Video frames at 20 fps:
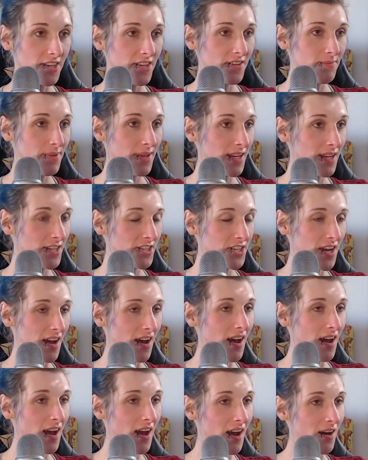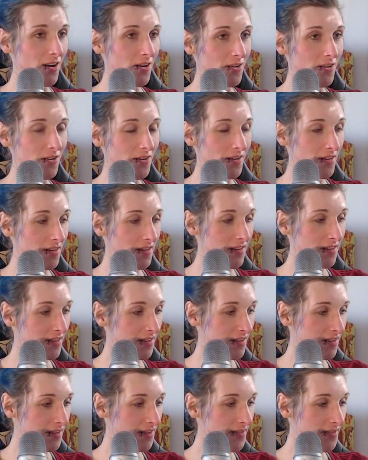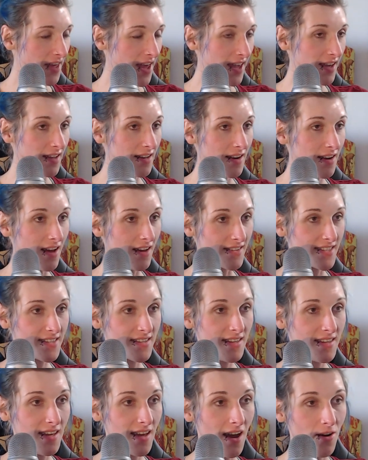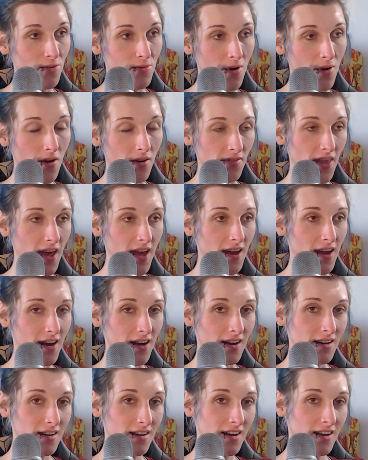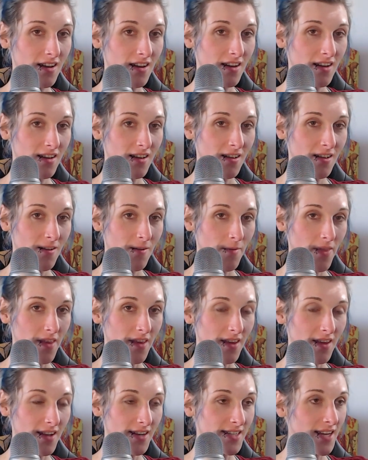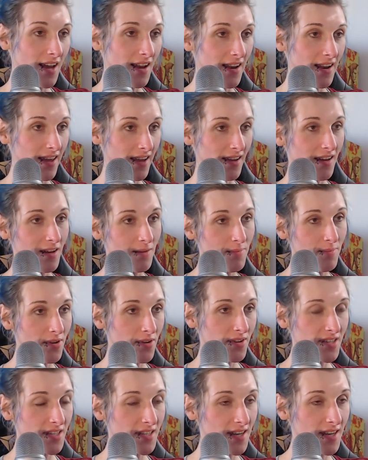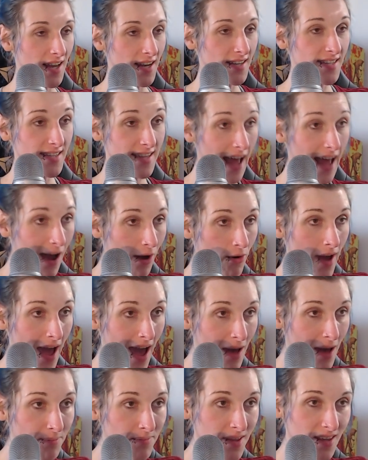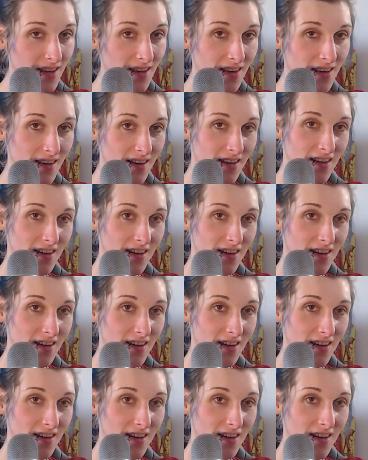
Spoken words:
picture how they cannot see how wrong they are in telling a person that is now happy